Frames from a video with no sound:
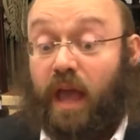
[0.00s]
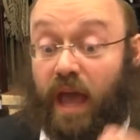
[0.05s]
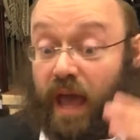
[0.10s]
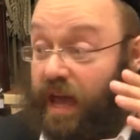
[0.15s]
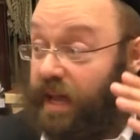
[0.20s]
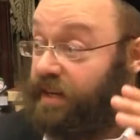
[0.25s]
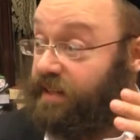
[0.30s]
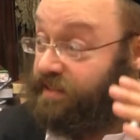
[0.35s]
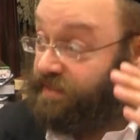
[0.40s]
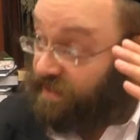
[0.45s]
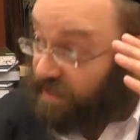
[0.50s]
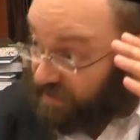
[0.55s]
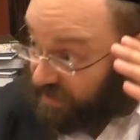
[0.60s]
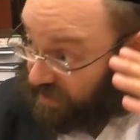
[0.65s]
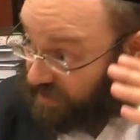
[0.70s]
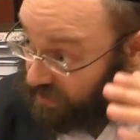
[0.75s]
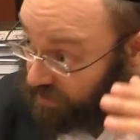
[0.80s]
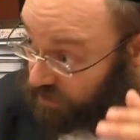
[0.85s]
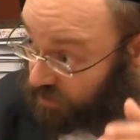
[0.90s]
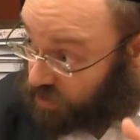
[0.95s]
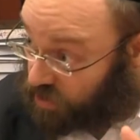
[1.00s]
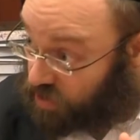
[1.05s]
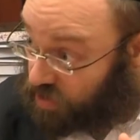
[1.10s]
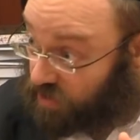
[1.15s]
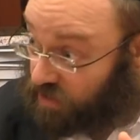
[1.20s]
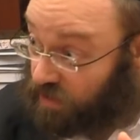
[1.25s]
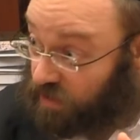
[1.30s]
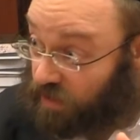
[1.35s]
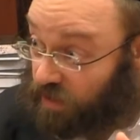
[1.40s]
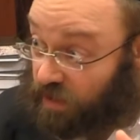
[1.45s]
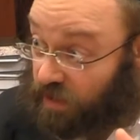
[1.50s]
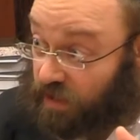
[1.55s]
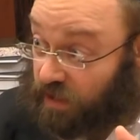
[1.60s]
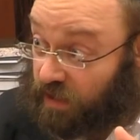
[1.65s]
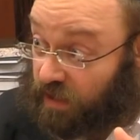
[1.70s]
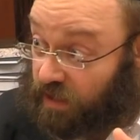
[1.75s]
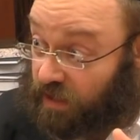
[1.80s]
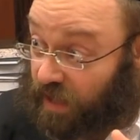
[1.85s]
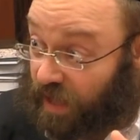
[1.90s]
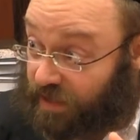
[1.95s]
and he said Kiddush,
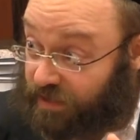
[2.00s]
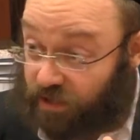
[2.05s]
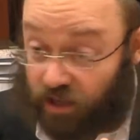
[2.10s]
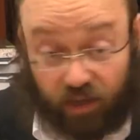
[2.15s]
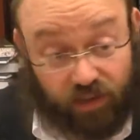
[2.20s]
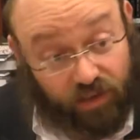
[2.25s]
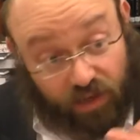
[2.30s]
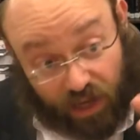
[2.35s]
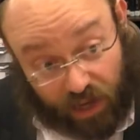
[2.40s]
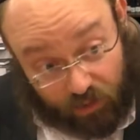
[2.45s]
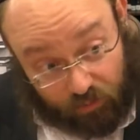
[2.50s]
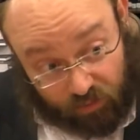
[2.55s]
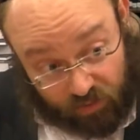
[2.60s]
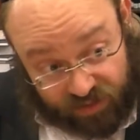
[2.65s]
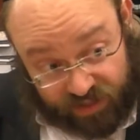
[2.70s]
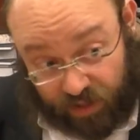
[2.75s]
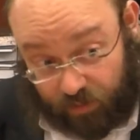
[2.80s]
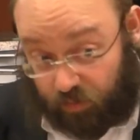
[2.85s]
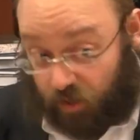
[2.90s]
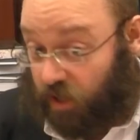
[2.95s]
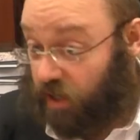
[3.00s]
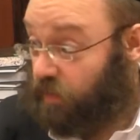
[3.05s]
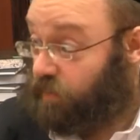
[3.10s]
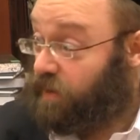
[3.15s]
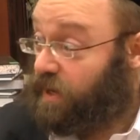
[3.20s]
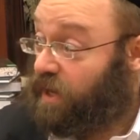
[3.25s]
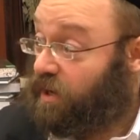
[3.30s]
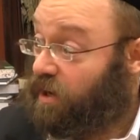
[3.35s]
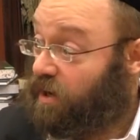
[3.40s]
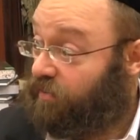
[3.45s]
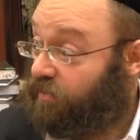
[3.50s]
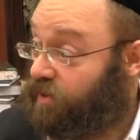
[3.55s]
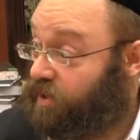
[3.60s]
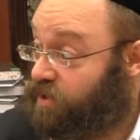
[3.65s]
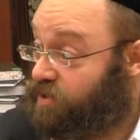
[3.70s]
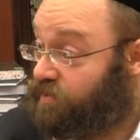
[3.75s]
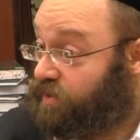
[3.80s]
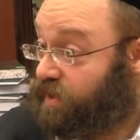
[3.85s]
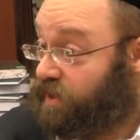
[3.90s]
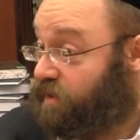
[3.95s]
and the other guy will say Bode Pregafen
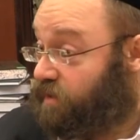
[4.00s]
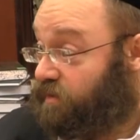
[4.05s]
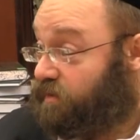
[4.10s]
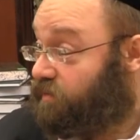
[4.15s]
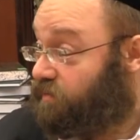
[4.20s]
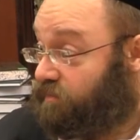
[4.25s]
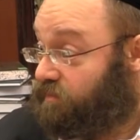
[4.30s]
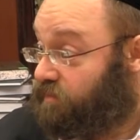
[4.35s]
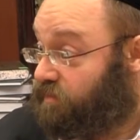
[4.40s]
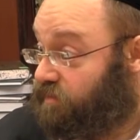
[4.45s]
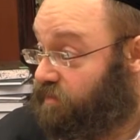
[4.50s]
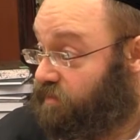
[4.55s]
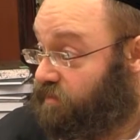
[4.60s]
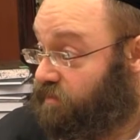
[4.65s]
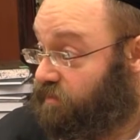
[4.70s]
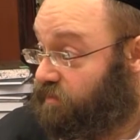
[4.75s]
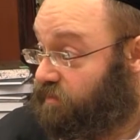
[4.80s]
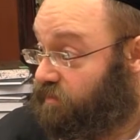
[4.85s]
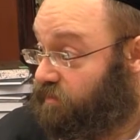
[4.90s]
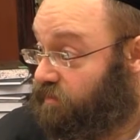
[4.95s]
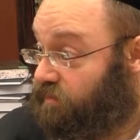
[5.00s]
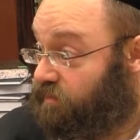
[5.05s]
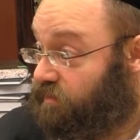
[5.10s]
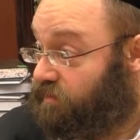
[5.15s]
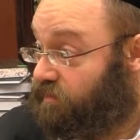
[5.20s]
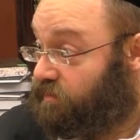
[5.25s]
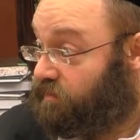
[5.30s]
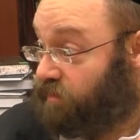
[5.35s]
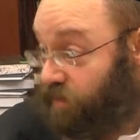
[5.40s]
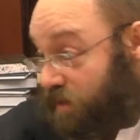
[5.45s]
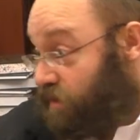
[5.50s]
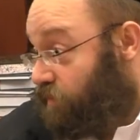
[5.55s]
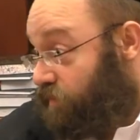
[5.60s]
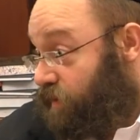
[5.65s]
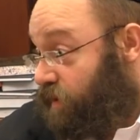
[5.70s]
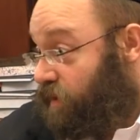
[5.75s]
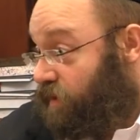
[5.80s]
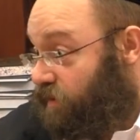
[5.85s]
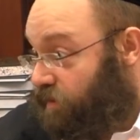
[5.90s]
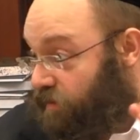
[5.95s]
and drink it. What's the big deal? What's the
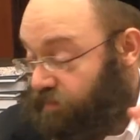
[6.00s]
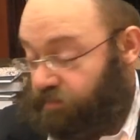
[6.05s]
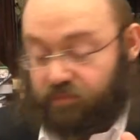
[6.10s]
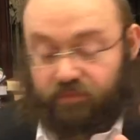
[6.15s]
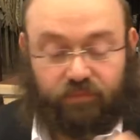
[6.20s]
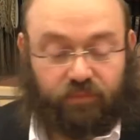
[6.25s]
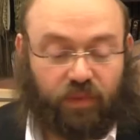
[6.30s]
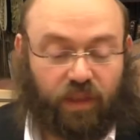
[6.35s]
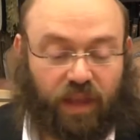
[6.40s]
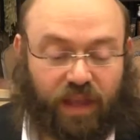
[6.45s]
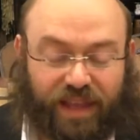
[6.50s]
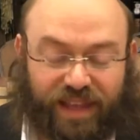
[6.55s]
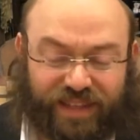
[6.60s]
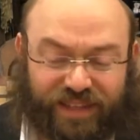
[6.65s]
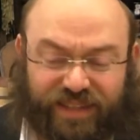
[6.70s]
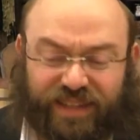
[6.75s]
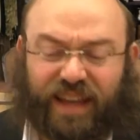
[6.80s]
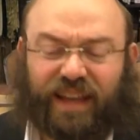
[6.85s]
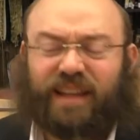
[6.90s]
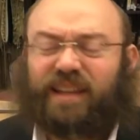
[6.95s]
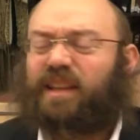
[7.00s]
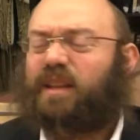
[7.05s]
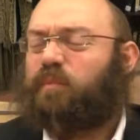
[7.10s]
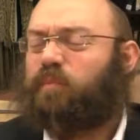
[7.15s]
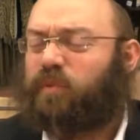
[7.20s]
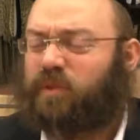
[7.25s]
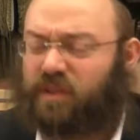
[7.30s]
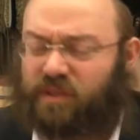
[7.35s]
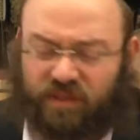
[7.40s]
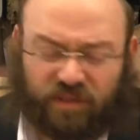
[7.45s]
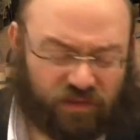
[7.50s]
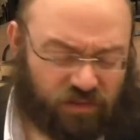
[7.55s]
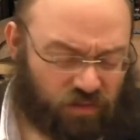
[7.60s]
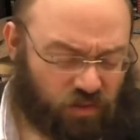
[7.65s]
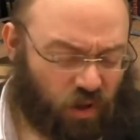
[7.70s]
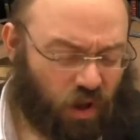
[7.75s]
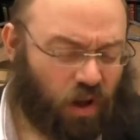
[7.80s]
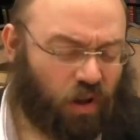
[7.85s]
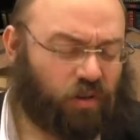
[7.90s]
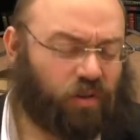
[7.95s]
big deal? Second opinion says,
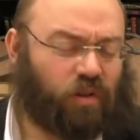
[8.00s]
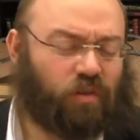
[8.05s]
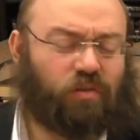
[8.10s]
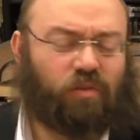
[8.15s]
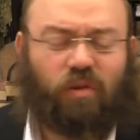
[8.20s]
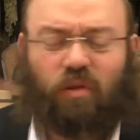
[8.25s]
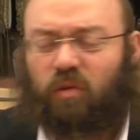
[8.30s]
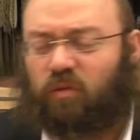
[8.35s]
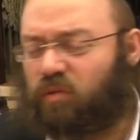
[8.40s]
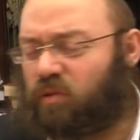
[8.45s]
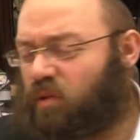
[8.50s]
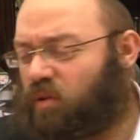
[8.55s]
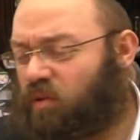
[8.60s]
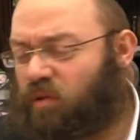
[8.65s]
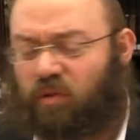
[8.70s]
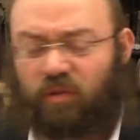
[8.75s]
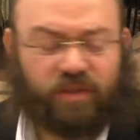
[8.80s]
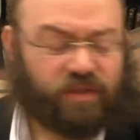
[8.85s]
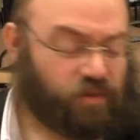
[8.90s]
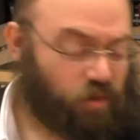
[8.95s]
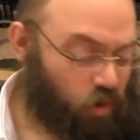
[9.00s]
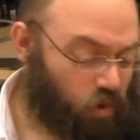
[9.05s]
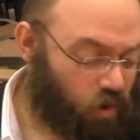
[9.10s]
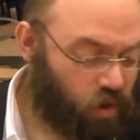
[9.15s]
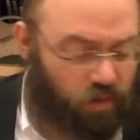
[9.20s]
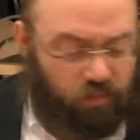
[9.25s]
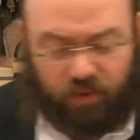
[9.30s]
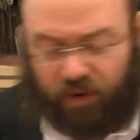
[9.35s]
no, no, no, no, no, it's all